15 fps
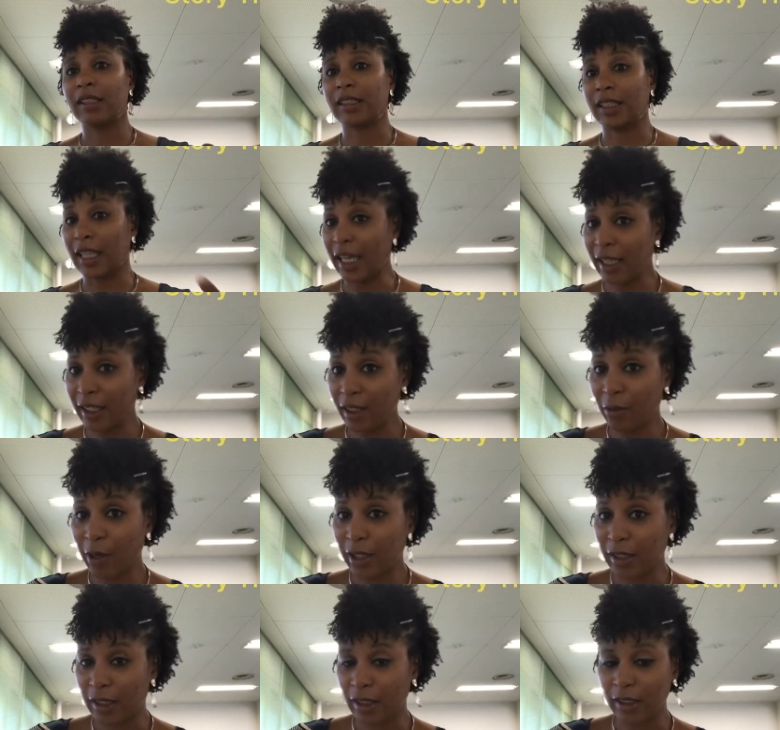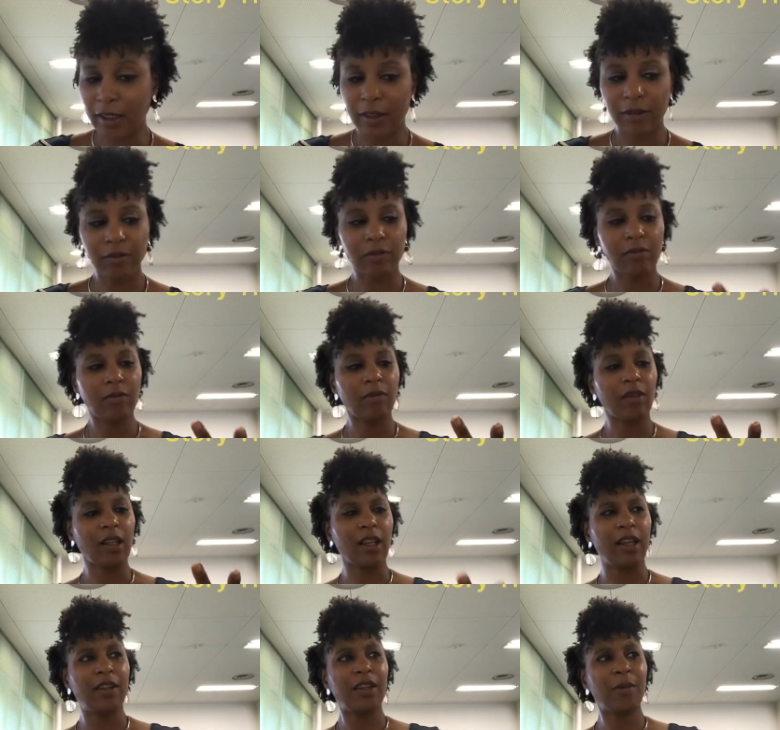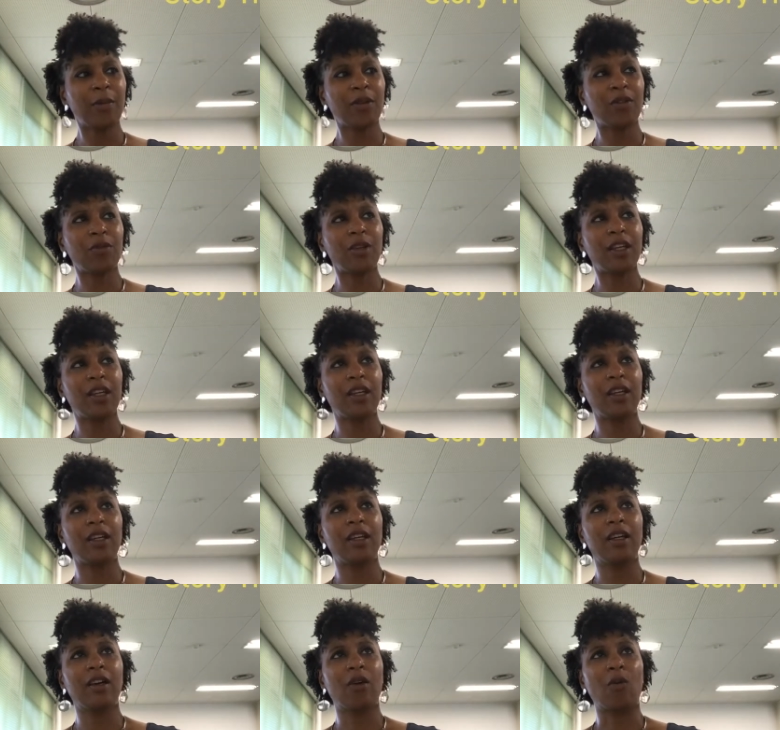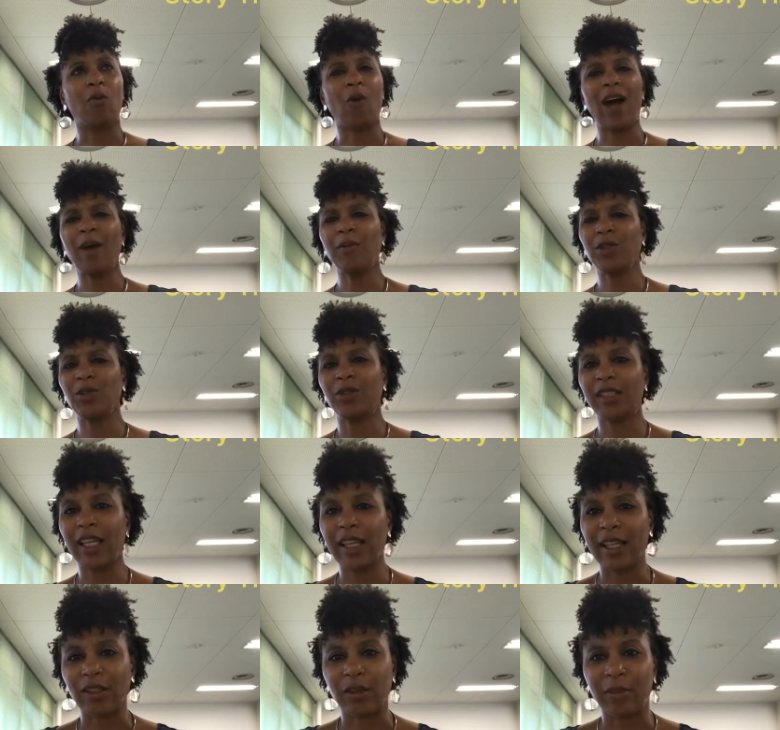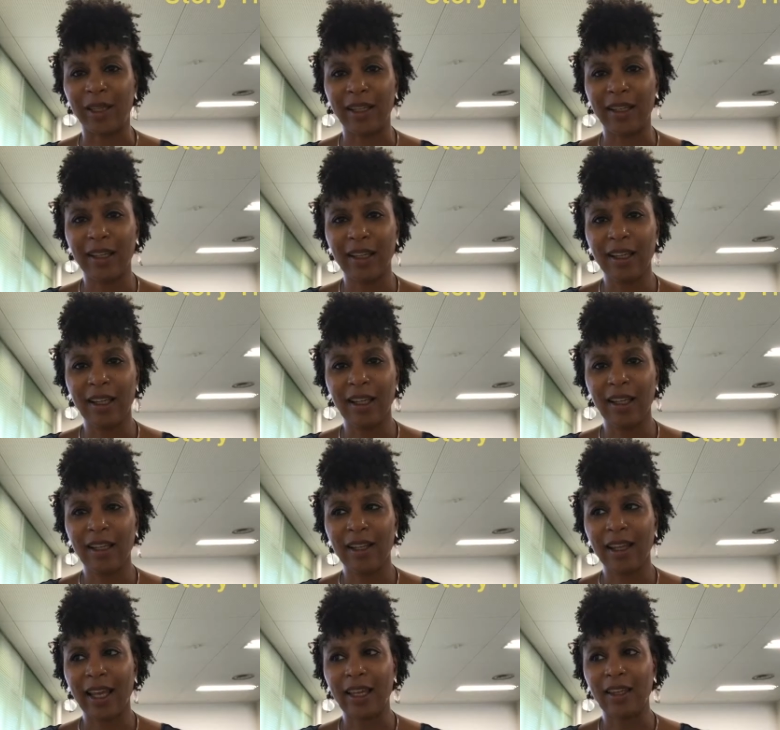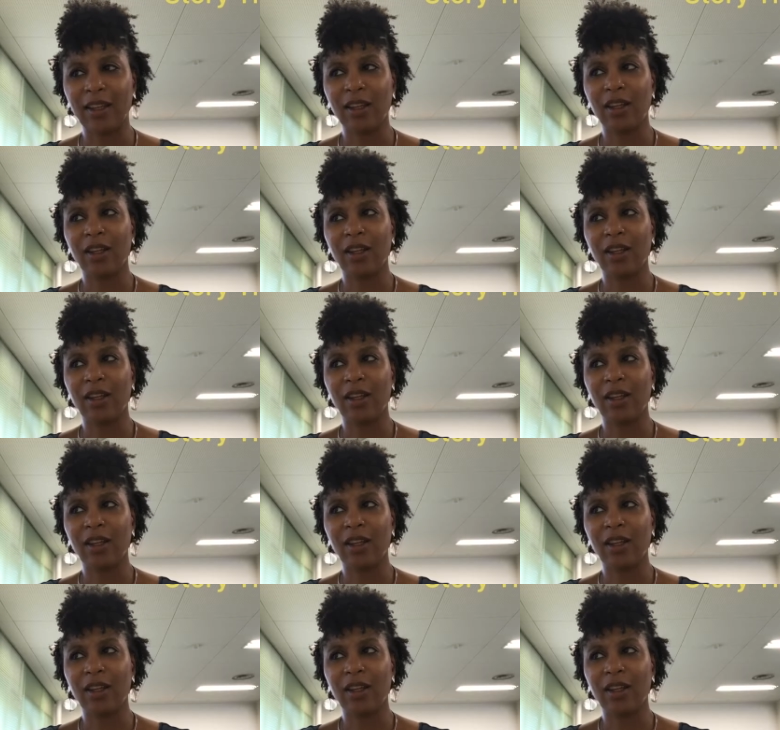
slightly racist, and number 3, why would you say that to me? Like,